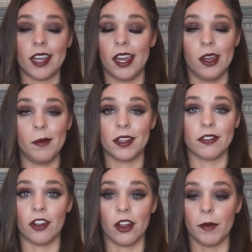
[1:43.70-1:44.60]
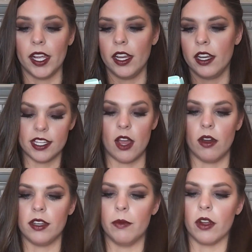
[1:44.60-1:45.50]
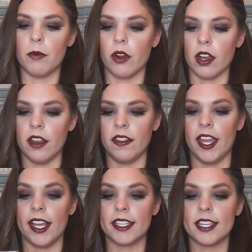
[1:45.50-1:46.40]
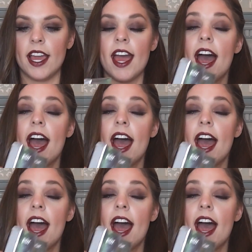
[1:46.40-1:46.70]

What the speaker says: I hope it's firming. Now on to more important things.